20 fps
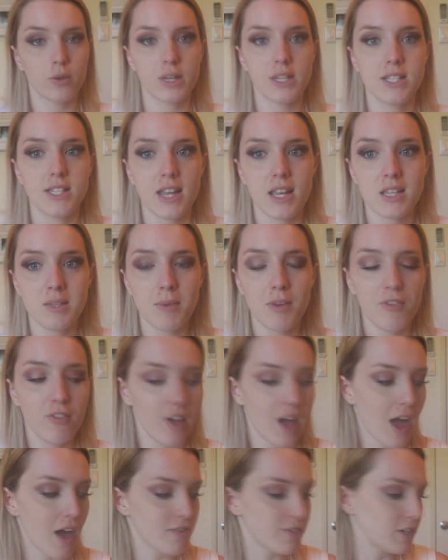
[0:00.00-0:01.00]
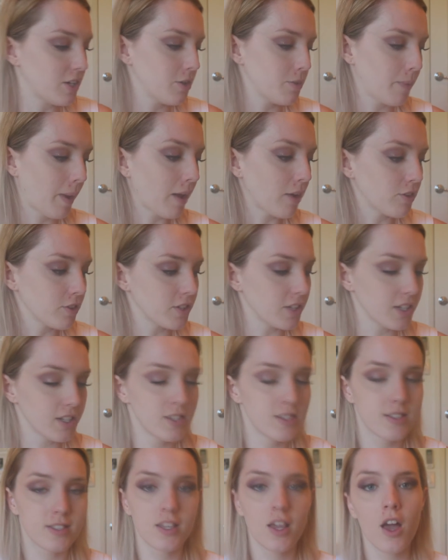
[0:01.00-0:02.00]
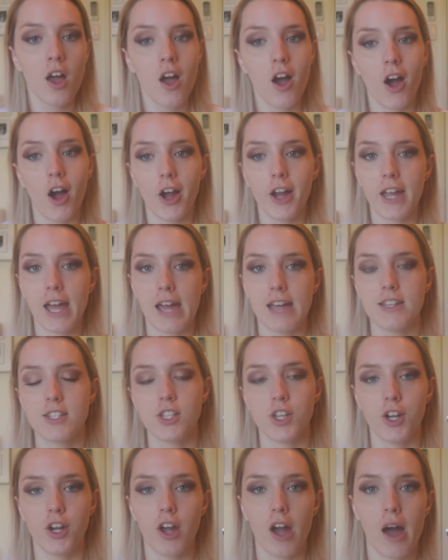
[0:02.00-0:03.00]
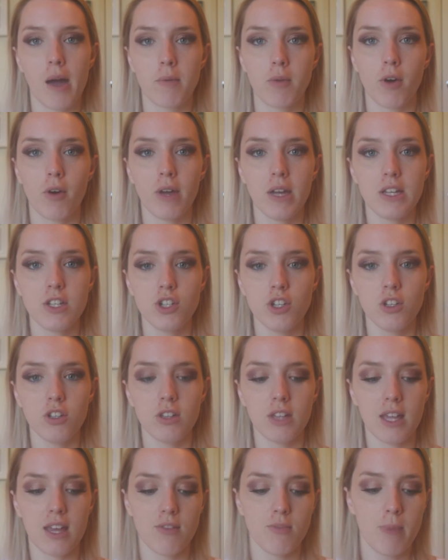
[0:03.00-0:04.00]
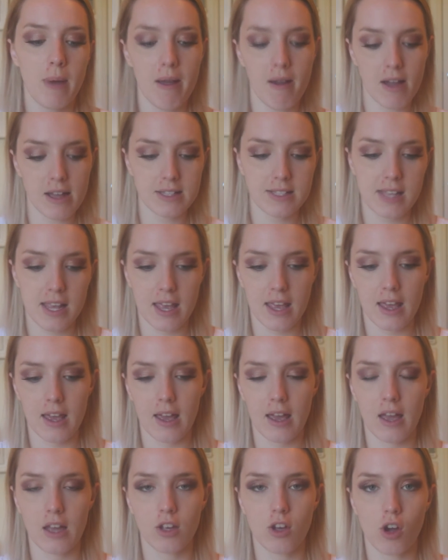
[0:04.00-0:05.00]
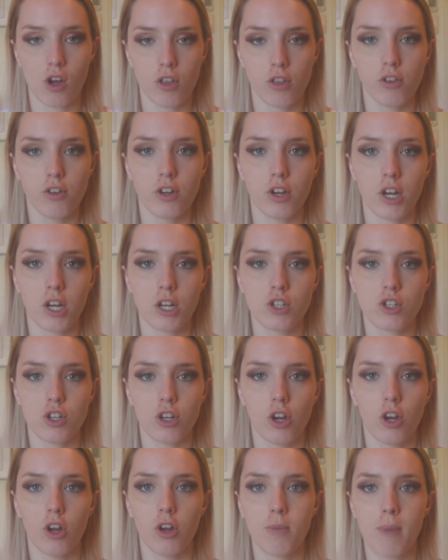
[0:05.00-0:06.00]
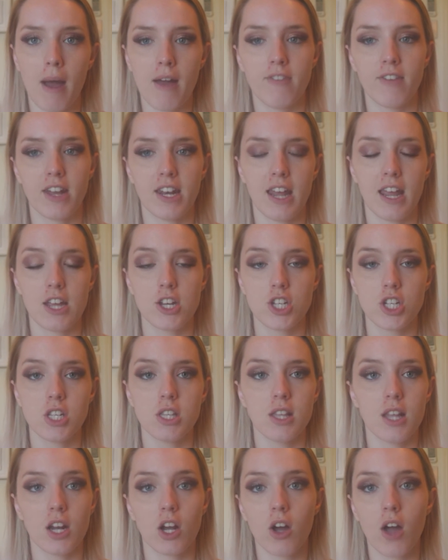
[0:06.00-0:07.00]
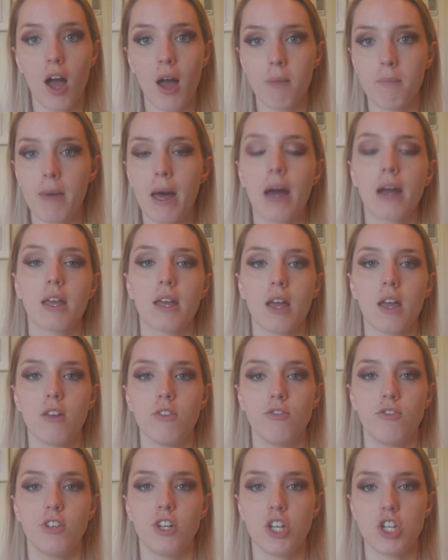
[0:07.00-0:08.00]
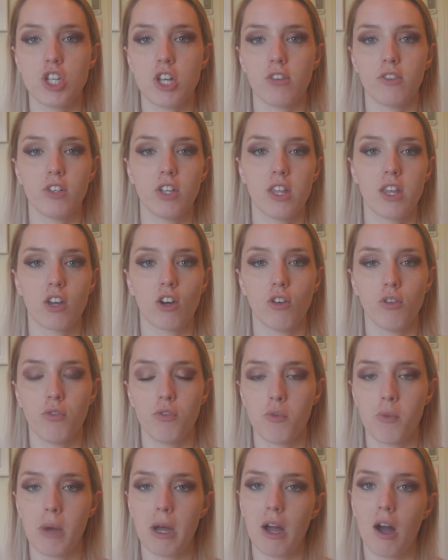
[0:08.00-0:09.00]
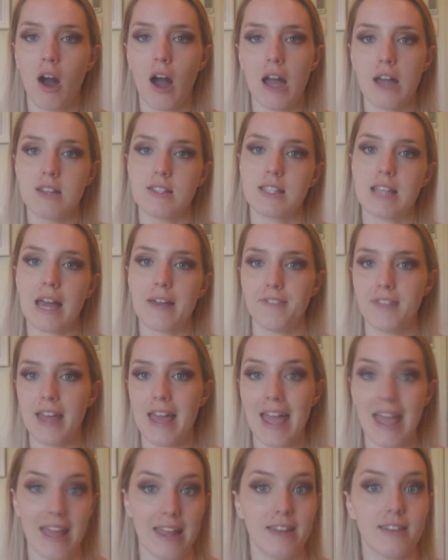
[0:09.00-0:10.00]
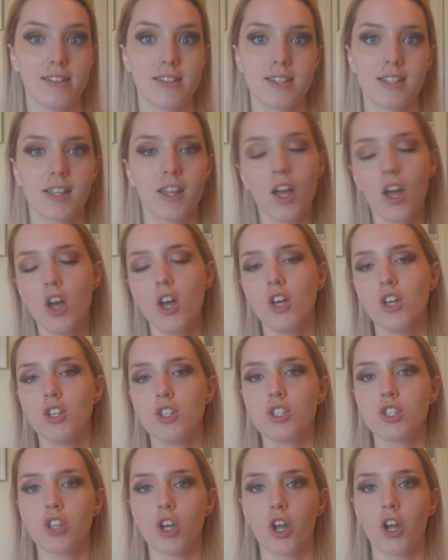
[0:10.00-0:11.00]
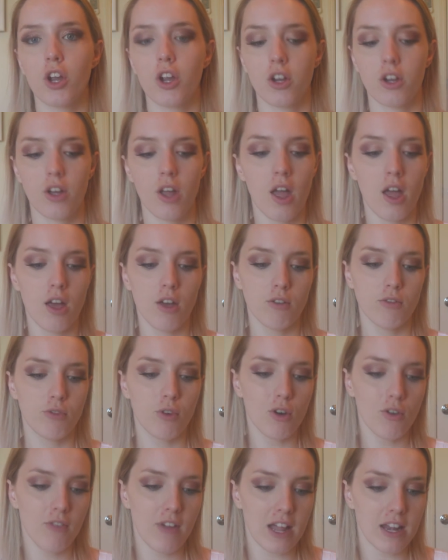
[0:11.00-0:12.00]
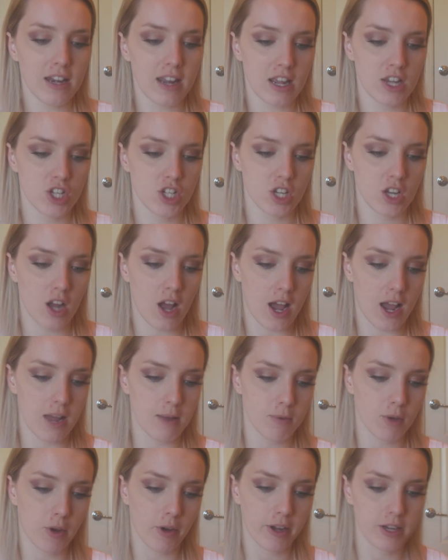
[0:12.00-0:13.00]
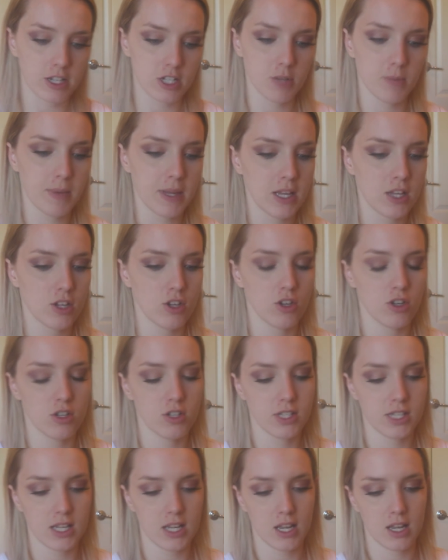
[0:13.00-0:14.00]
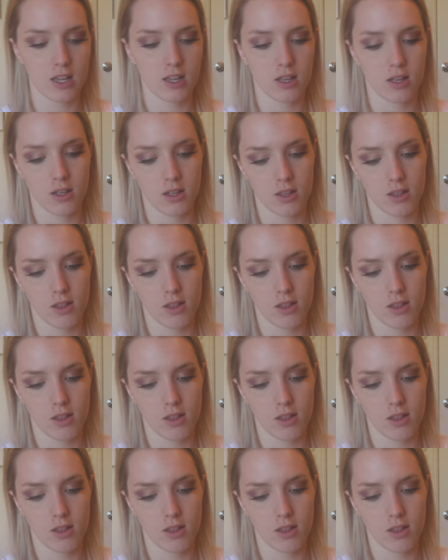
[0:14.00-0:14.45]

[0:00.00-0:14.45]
Takes me forever, oh my goodness. Okay, so I'm going to leave my eyes here and go through and do my foundation, then I'll come back and finish everything off for my eyes at the end. So for foundation, I'm going to be using